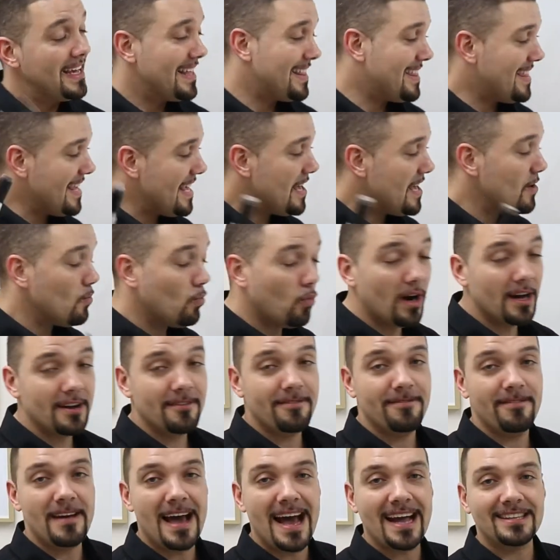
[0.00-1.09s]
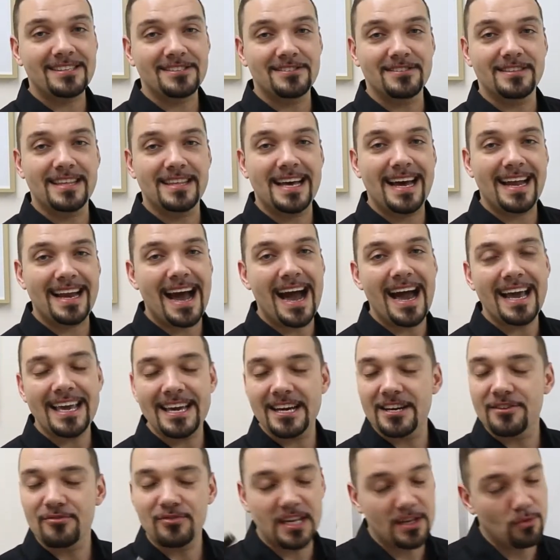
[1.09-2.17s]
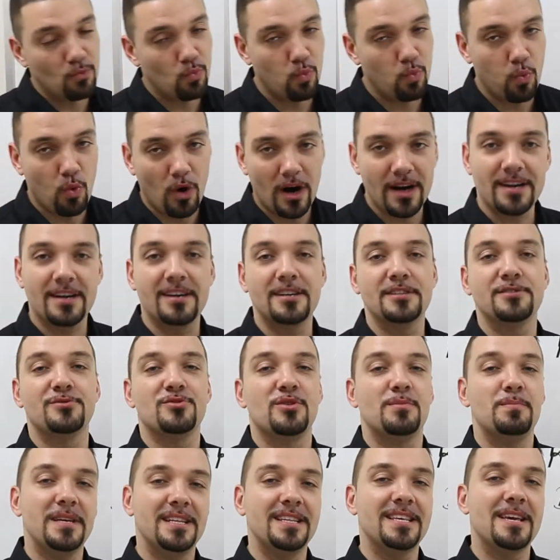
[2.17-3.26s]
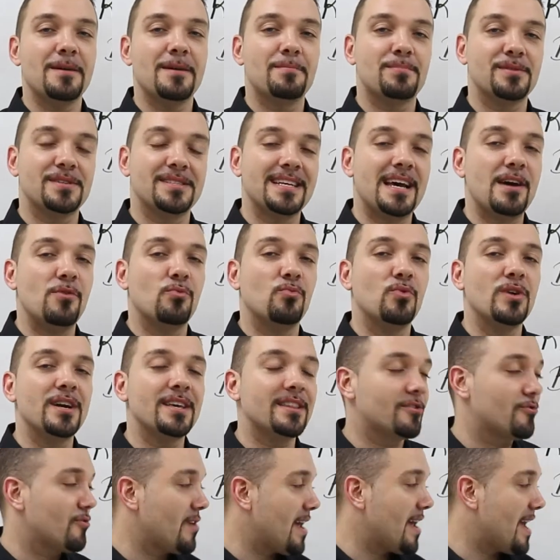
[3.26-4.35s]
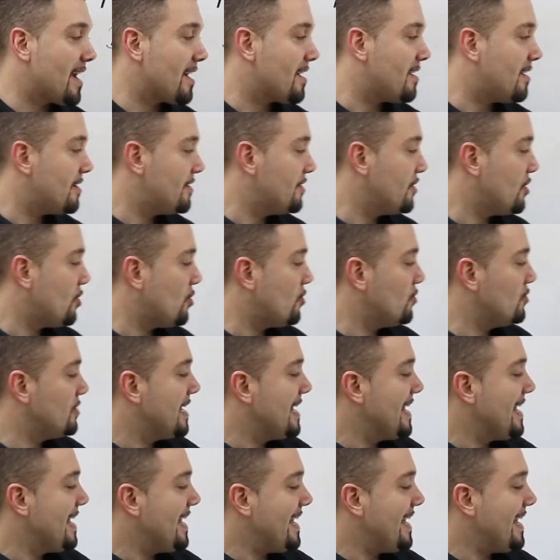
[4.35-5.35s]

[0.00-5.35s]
The one factor that I agree 100,000,000% with Grant Cardone